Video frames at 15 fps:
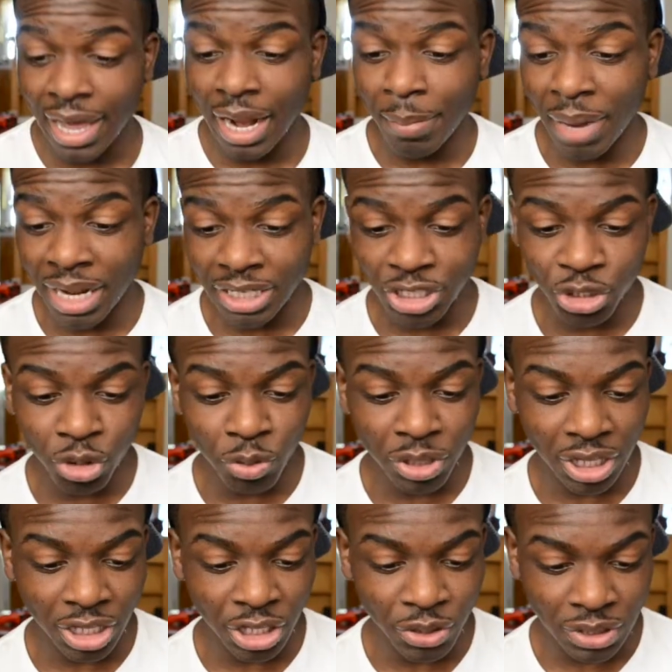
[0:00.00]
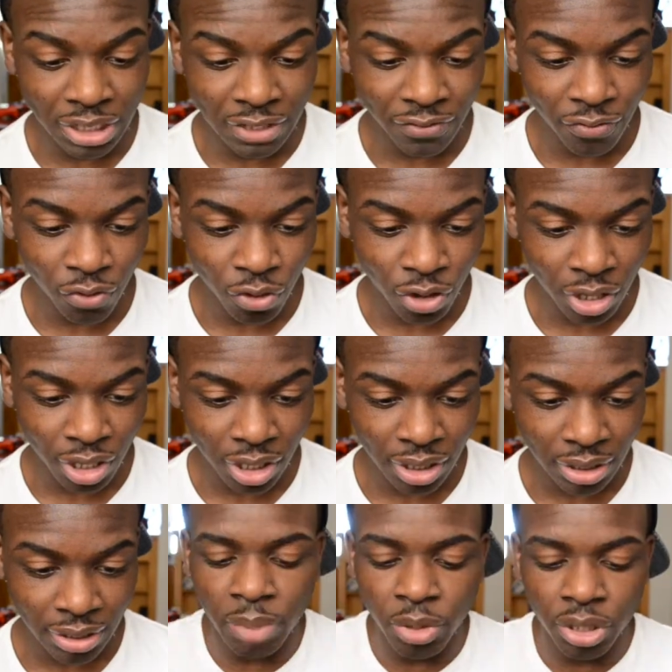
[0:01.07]
And I'm not sure what the use is for.
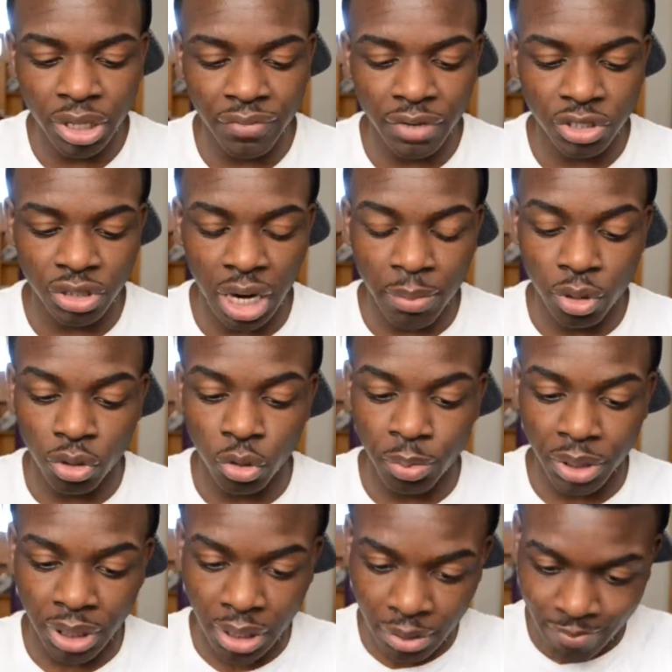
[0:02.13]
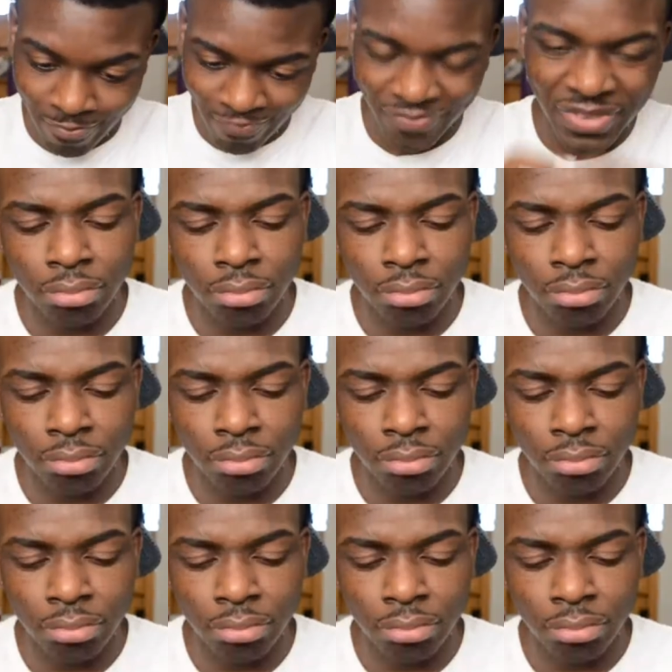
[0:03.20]
I'm gonna give it a try. I'm gonna open it up.